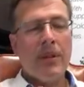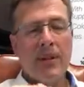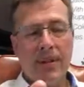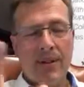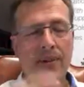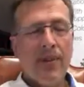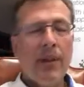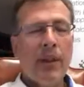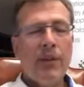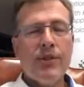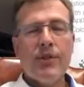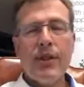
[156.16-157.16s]
uh,
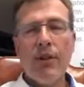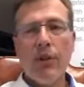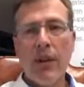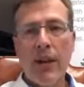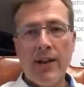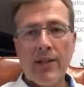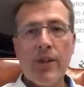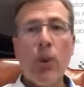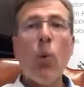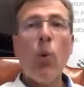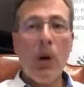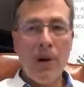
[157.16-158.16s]
sterilized
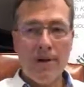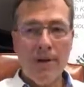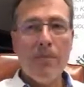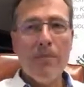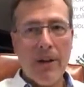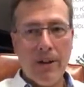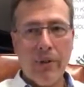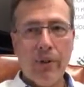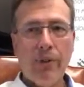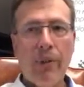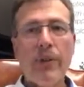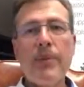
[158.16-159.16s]
water
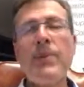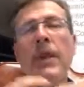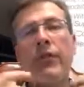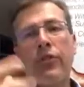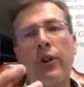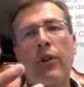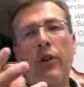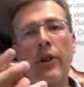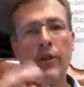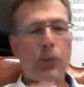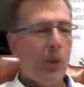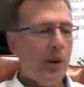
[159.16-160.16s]
bottles
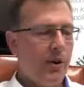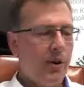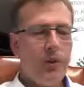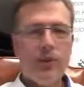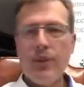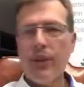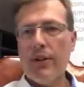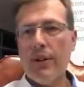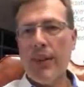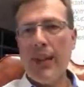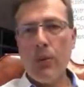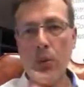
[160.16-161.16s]
sterilized water used to
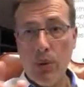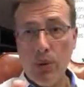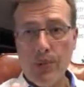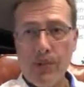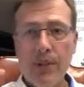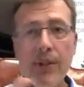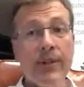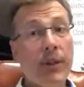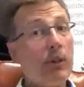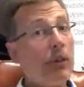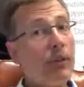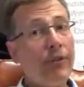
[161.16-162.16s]
irrigate wounds. It's a
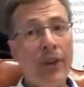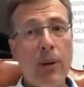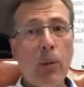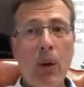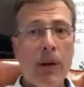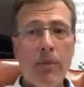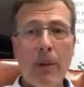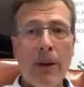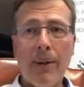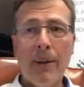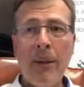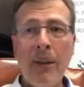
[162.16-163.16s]
glorified water
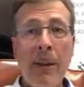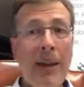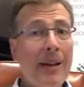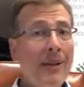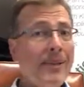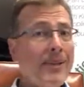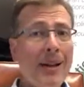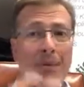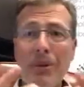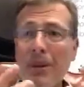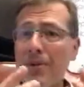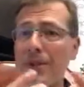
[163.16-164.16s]
bottle and it's
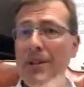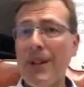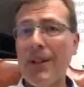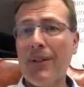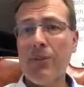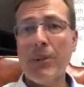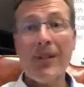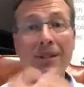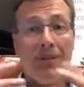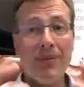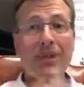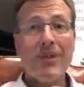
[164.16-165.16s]
not being recycled
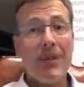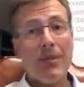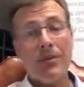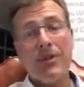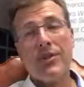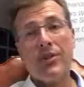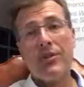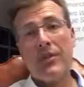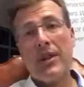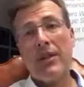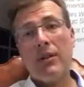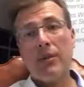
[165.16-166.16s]
because of the stigma
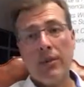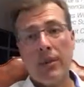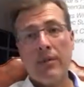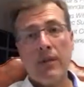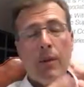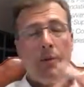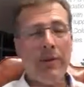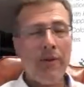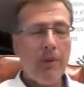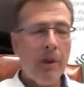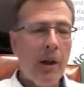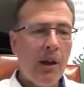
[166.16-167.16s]
associated with it coming
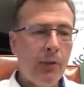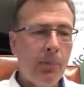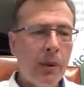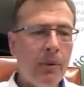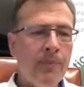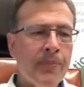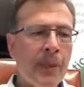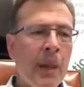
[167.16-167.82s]
from the hospital.